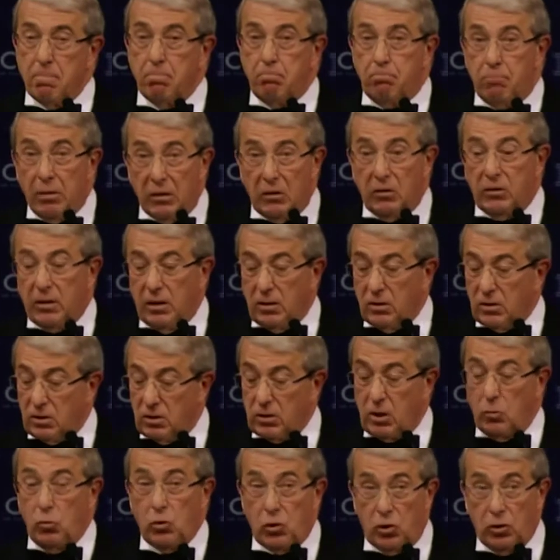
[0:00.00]
building
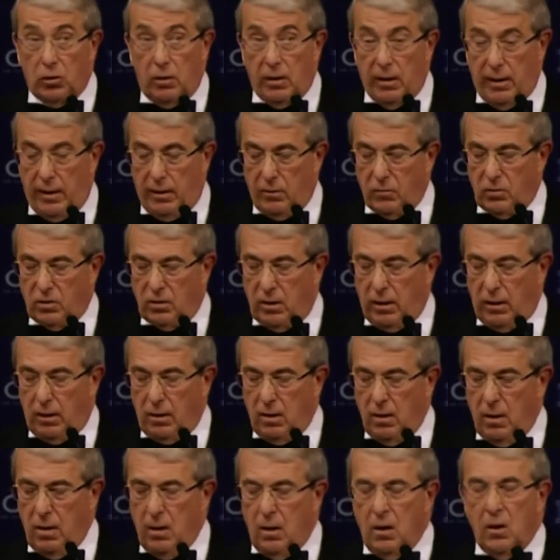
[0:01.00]
social housing,
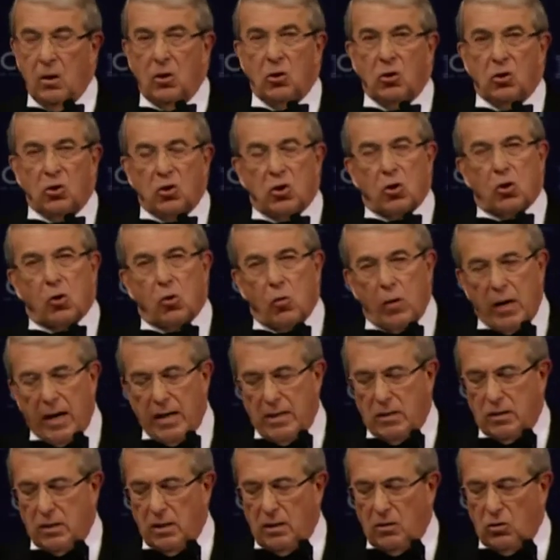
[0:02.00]

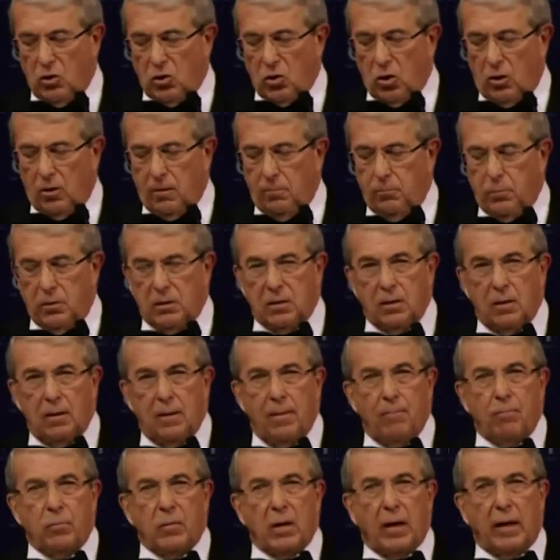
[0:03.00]
creating jobs,
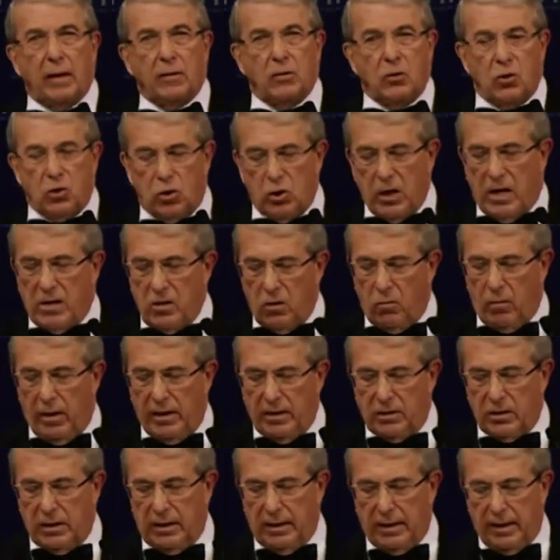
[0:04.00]
and
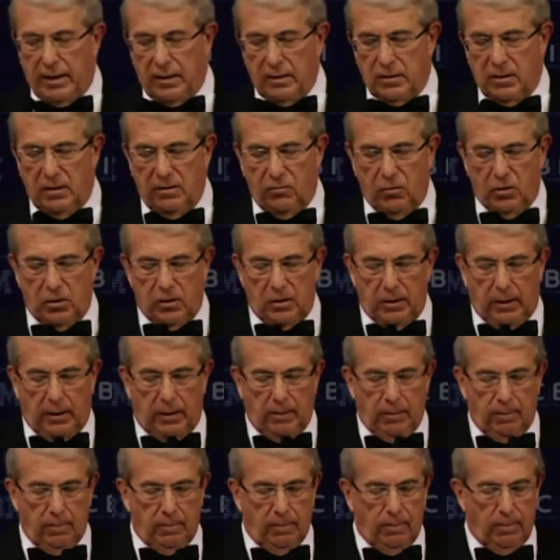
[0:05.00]
generating activity.
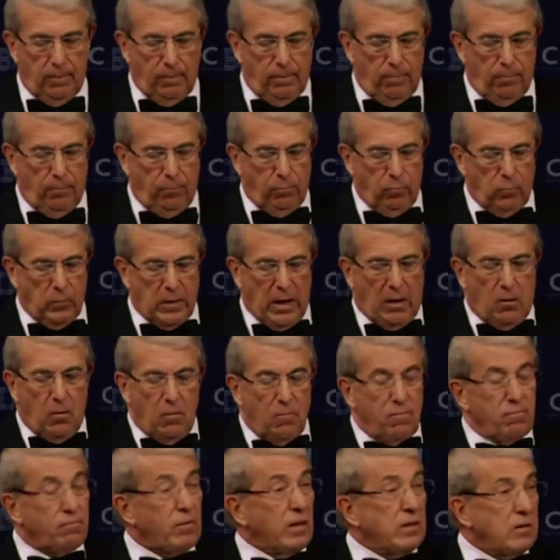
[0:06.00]
Now,
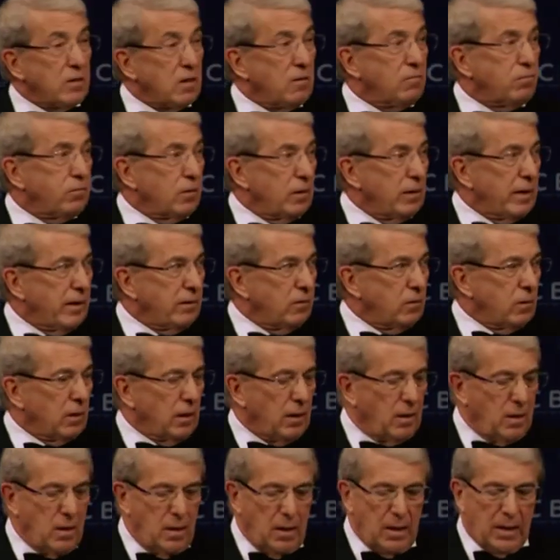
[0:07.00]
funding for
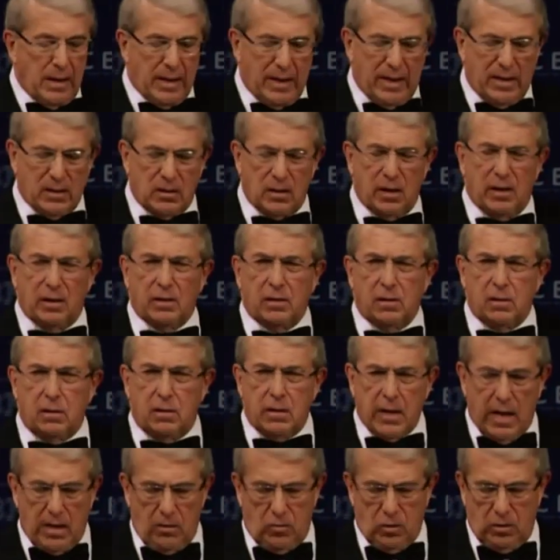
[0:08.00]
lending has
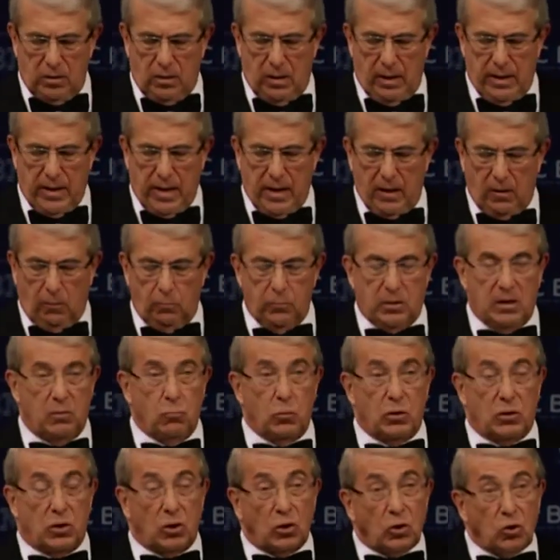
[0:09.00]
undoubtedly helped. It
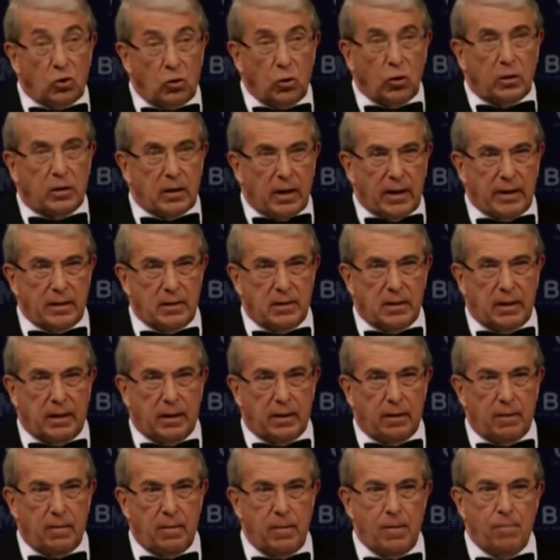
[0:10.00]
was a good
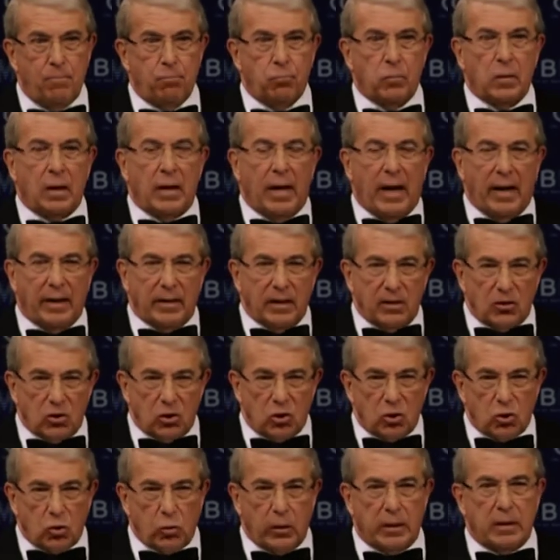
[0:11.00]
idea, and it's
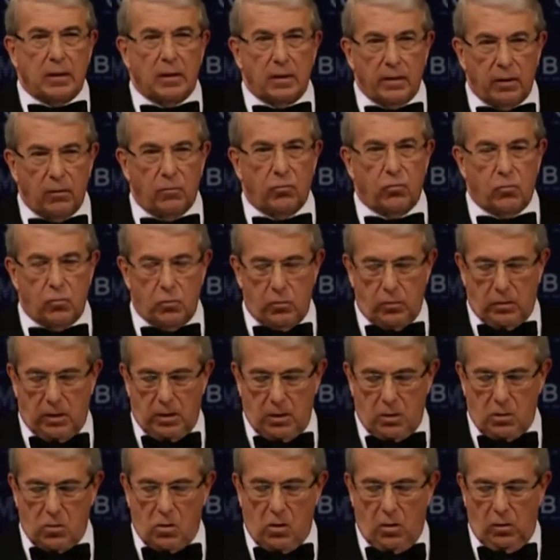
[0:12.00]
trickling through the
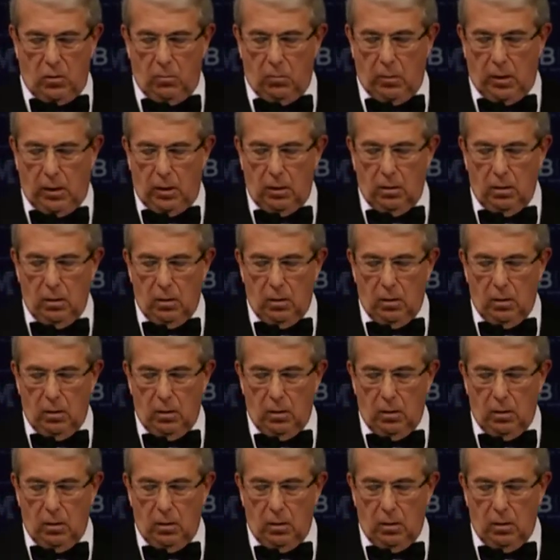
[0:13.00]
economy.